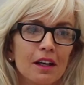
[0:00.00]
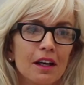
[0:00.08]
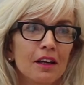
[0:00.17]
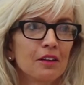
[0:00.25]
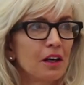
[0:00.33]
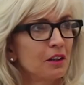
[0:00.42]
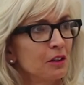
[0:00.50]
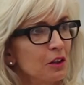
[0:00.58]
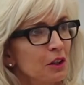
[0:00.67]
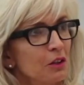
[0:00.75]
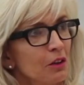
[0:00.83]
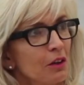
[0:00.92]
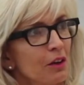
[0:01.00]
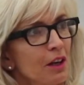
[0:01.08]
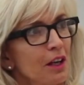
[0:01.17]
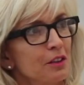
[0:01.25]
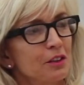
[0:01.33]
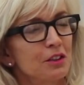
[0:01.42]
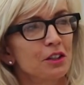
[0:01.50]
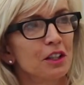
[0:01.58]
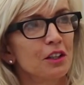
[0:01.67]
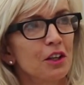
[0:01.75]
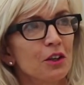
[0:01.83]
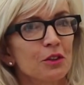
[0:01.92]
And I look at her, and she
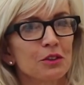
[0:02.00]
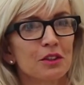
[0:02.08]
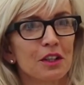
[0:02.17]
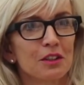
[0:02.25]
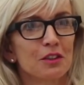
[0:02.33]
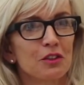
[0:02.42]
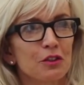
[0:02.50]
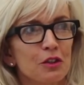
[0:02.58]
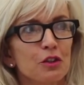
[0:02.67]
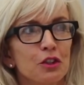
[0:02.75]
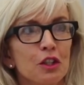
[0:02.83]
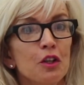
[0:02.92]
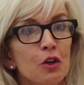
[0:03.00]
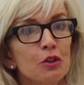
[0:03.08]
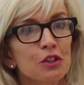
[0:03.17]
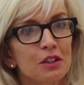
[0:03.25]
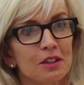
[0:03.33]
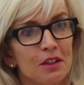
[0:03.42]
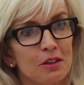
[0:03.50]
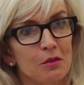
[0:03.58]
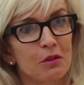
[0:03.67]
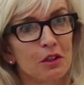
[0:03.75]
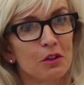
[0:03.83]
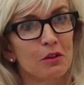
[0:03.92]
knows she said
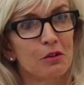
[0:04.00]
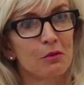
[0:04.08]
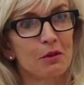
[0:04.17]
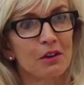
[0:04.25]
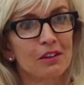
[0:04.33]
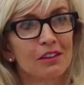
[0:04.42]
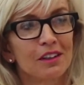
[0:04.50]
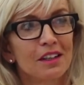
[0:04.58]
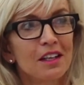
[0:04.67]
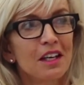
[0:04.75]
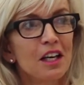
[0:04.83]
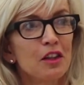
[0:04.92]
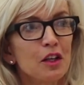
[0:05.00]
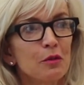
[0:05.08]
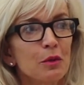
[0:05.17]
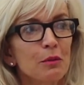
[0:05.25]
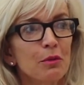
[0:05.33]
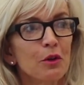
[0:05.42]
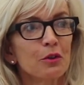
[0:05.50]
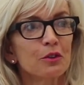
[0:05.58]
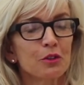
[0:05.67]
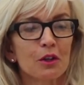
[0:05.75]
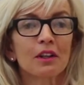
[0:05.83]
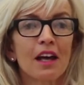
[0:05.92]
something off the wall. And then we both
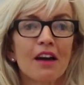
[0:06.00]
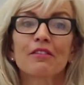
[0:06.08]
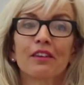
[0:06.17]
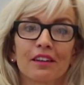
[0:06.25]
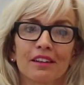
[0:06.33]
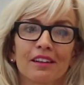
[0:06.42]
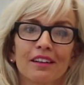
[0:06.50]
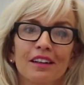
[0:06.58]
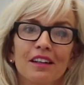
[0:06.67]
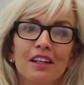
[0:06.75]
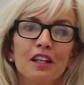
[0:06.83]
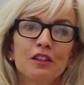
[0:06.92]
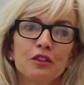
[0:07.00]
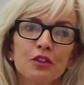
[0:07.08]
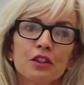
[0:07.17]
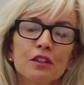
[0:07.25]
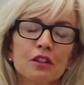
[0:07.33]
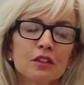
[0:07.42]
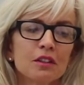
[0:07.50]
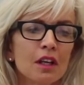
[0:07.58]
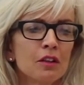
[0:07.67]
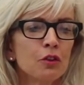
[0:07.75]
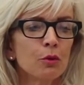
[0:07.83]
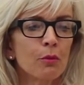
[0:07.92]
start laughing. And it's just this
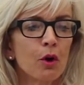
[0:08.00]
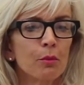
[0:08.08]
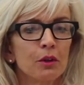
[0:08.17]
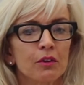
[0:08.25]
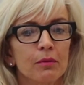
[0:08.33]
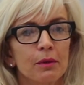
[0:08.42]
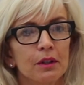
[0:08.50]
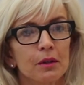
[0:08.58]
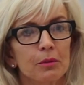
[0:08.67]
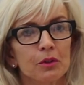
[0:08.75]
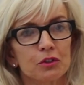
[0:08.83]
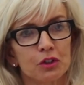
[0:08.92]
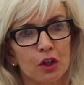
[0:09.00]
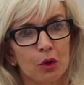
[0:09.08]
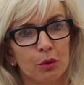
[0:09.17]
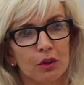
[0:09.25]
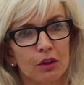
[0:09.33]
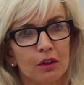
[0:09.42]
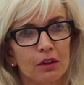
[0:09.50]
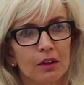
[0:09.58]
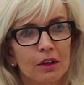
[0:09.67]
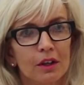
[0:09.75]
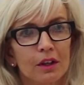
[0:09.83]
tender moment of being able to share with her